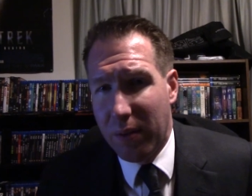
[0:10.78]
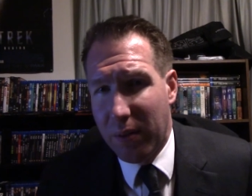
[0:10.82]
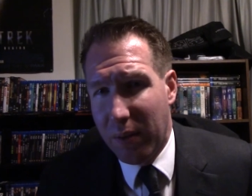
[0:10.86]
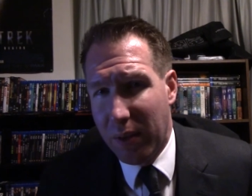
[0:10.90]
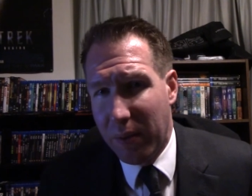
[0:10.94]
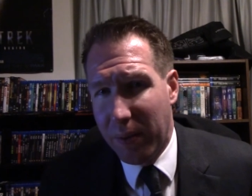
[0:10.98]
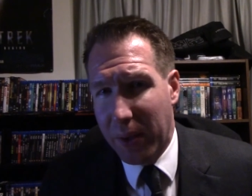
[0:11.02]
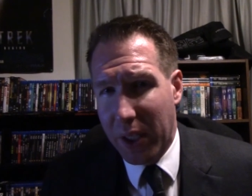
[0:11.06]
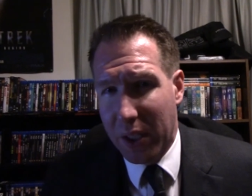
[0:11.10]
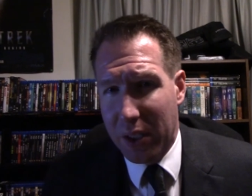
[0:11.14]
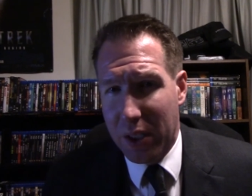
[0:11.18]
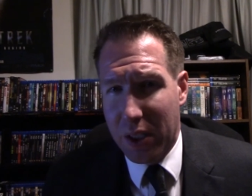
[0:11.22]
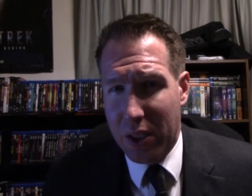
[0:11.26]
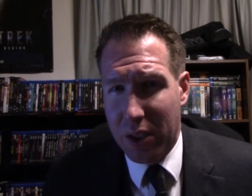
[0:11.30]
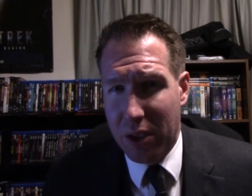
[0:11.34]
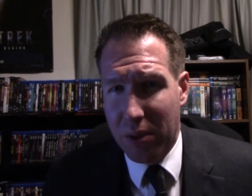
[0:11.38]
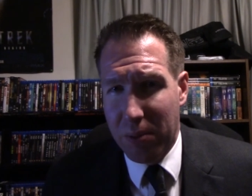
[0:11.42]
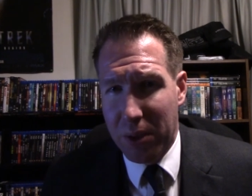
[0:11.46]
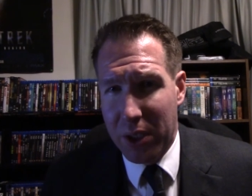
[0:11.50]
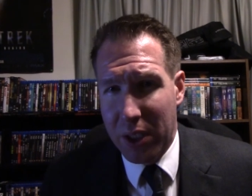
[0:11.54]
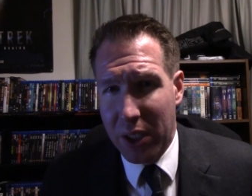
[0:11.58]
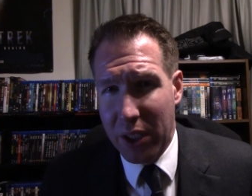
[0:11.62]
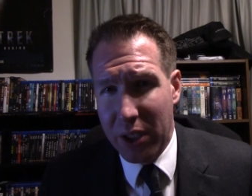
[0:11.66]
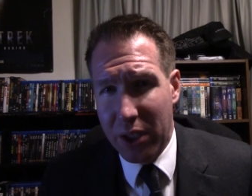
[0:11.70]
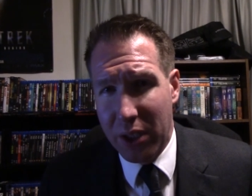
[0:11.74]
And because it's so
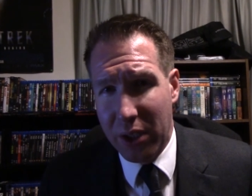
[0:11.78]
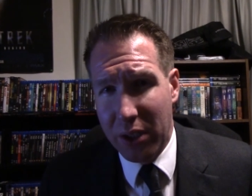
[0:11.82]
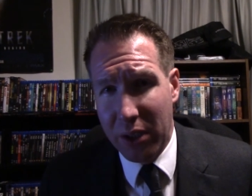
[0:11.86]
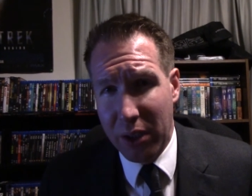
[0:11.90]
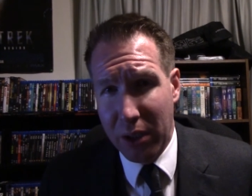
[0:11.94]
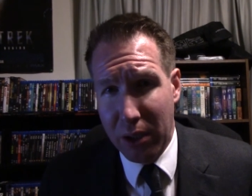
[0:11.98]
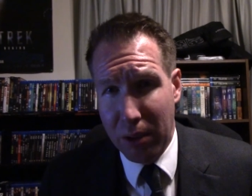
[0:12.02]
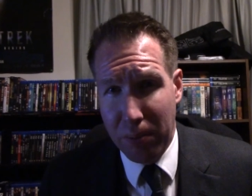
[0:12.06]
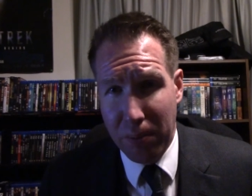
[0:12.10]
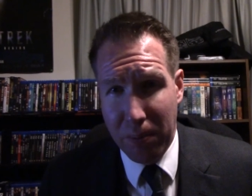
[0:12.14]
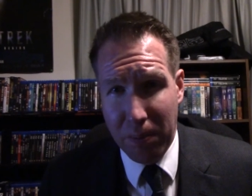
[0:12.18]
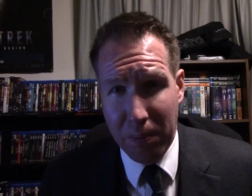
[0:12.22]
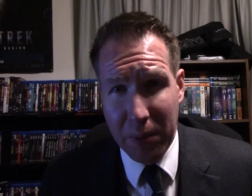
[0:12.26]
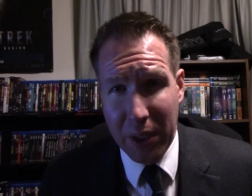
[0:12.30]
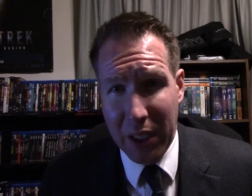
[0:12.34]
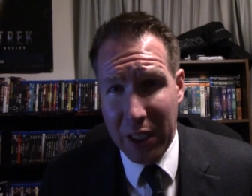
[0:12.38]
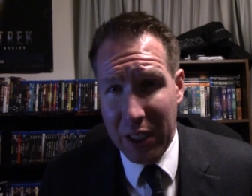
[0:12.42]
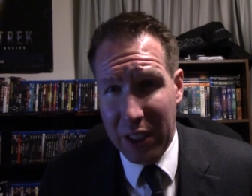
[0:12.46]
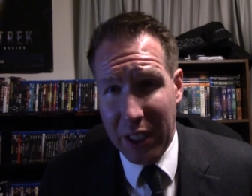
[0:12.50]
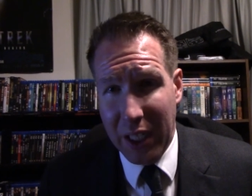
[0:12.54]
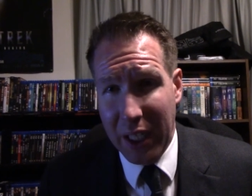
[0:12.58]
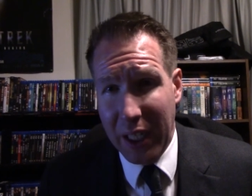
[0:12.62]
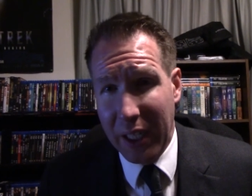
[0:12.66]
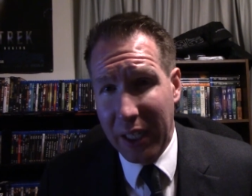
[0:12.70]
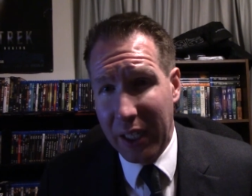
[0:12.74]
much easier to
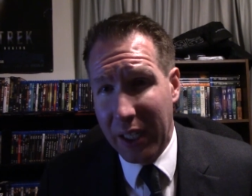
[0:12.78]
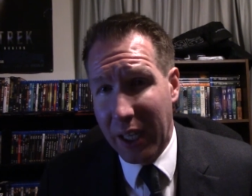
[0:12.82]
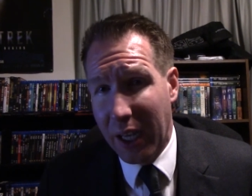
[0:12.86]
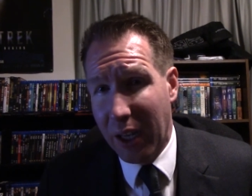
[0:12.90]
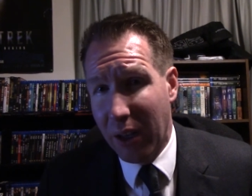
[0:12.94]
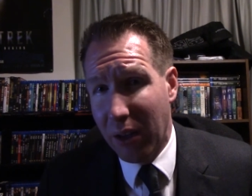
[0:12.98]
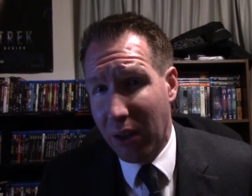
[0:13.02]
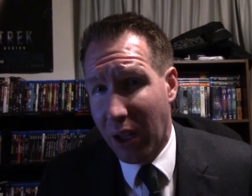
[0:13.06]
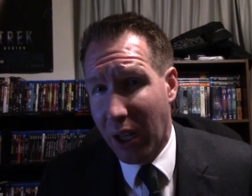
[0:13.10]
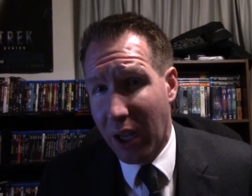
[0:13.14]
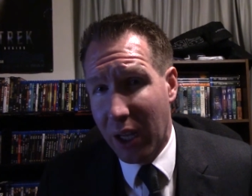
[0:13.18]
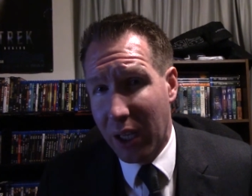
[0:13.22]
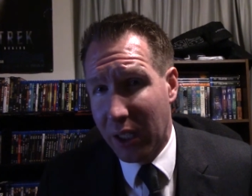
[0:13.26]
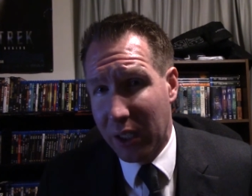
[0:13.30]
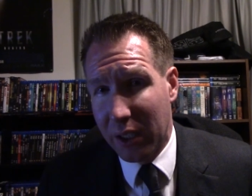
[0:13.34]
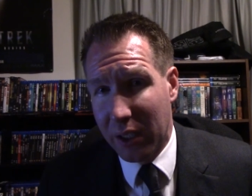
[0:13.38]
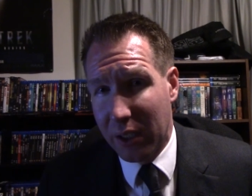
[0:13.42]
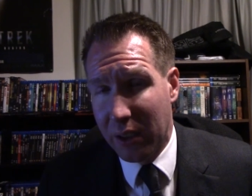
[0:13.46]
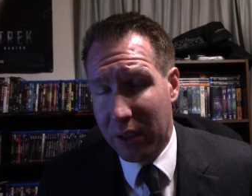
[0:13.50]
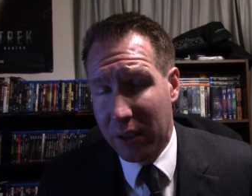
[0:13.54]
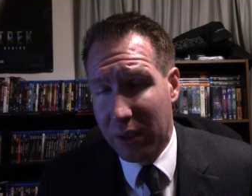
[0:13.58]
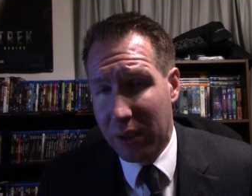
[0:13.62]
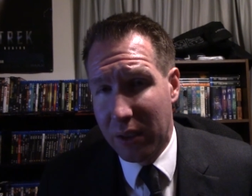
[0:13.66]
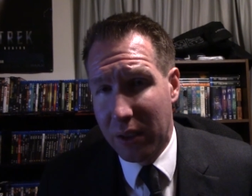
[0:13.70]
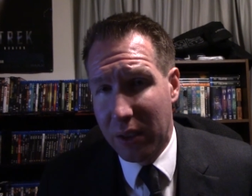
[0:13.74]
maintain how
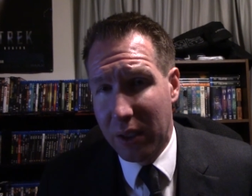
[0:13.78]
long